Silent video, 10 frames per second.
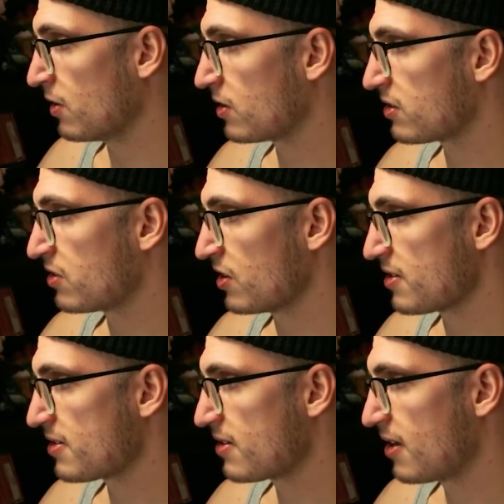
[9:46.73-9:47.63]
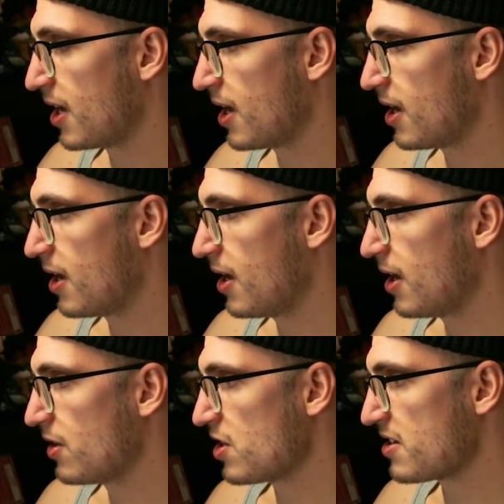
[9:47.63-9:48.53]
looks just
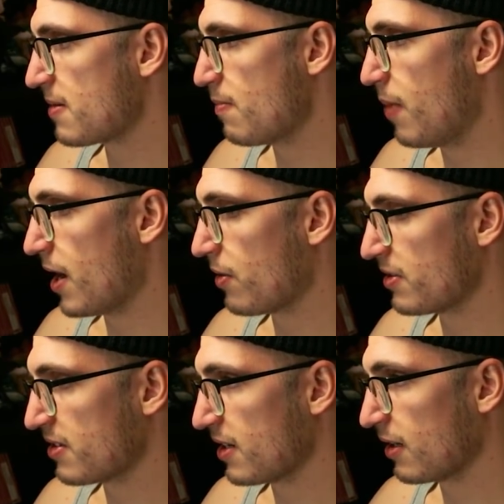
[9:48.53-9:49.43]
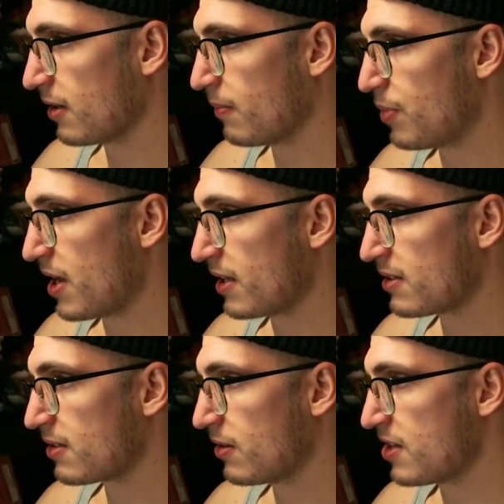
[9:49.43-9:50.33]
embarrassing.
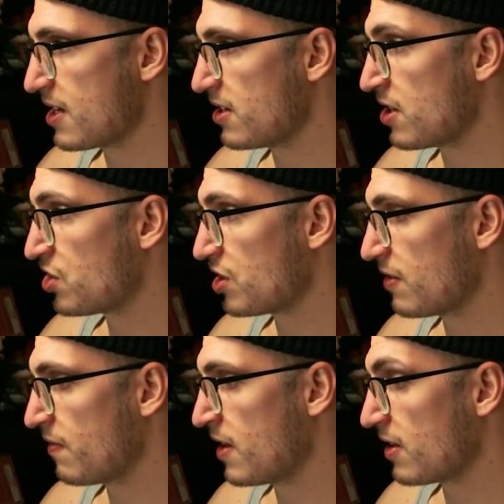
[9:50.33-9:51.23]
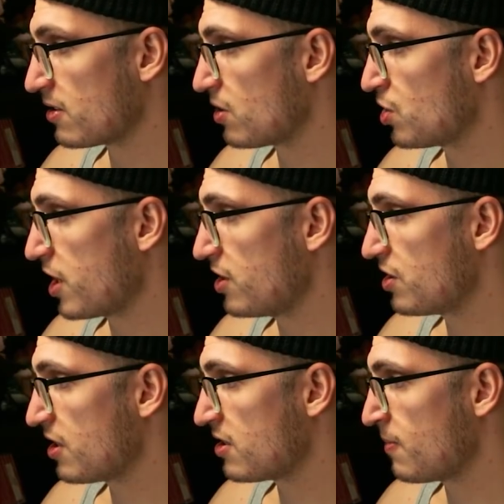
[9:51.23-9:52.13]
But the addition of this
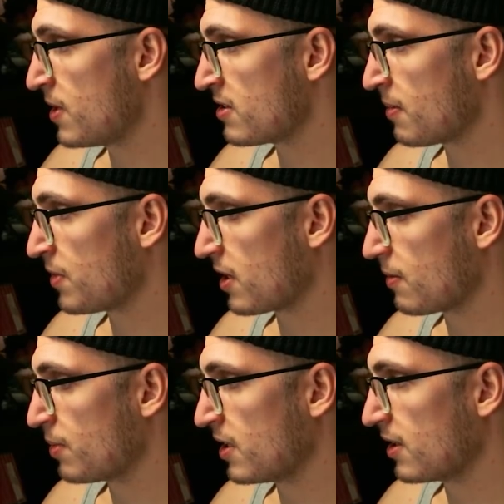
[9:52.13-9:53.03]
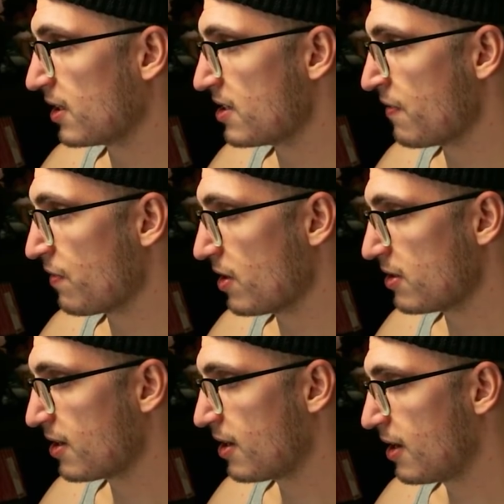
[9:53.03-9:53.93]
changes it to be something completely different.
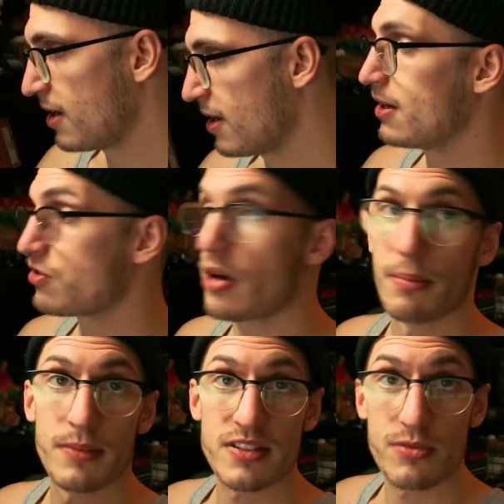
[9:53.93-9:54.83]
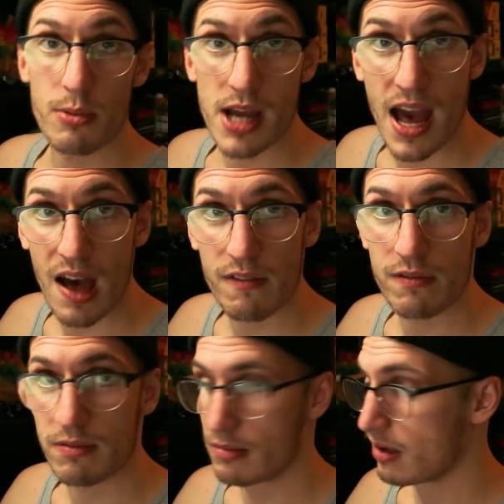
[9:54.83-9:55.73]
So this is what we
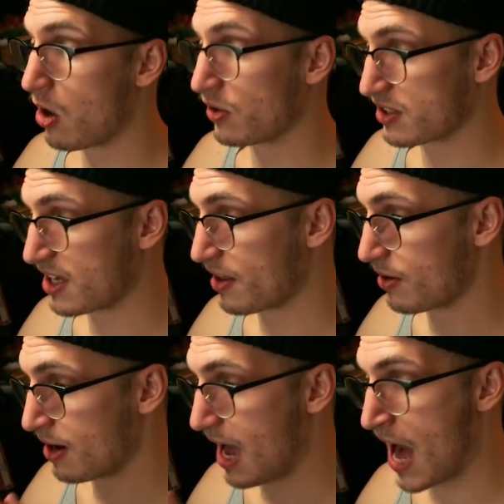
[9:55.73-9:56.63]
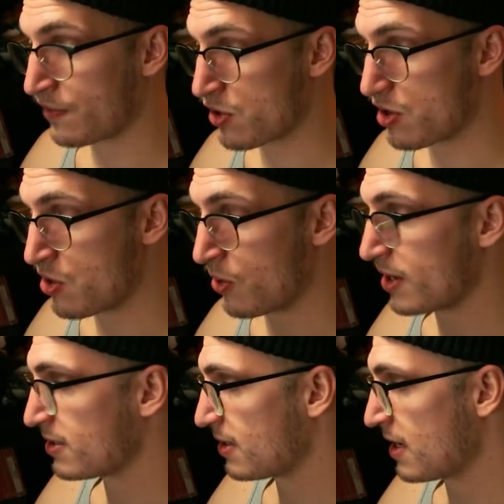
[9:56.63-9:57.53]
have all together. After the
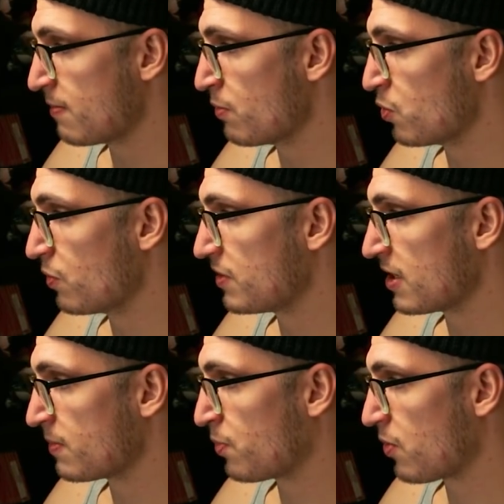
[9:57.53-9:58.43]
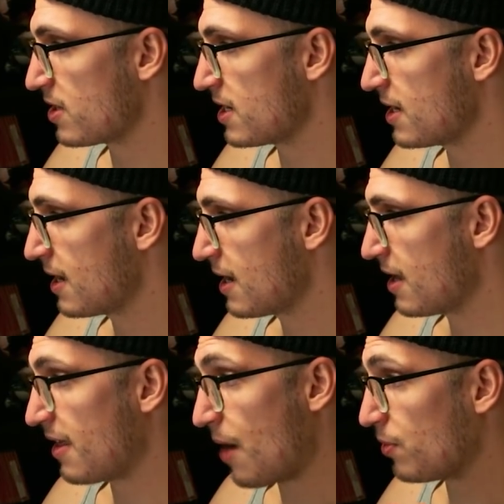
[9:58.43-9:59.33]
noise, it moves, it's pretty.
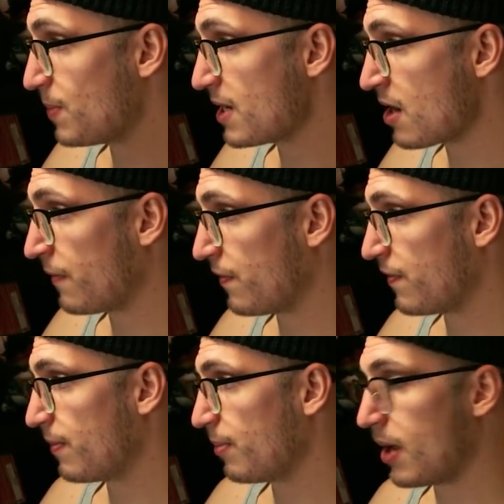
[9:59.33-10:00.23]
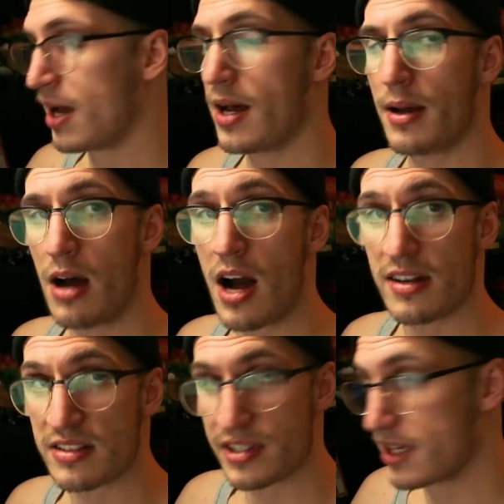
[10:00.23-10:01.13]
That would be enough,
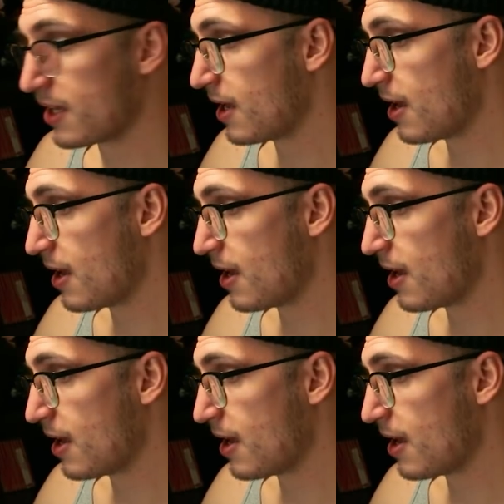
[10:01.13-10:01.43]
honestly.